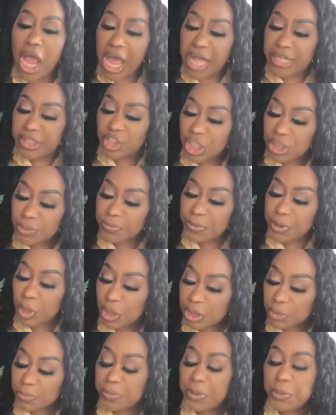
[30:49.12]
And just
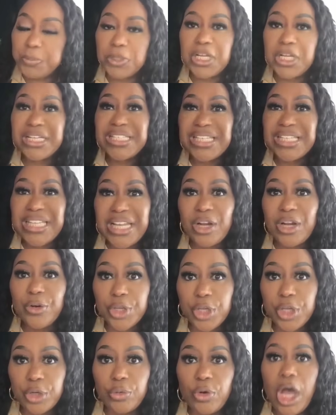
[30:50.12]
because people are near
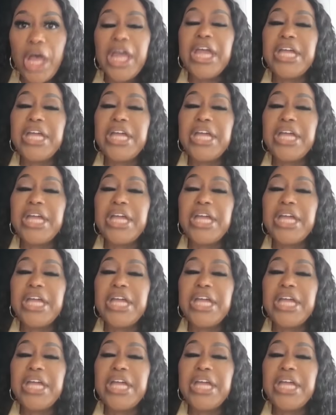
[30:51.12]
you,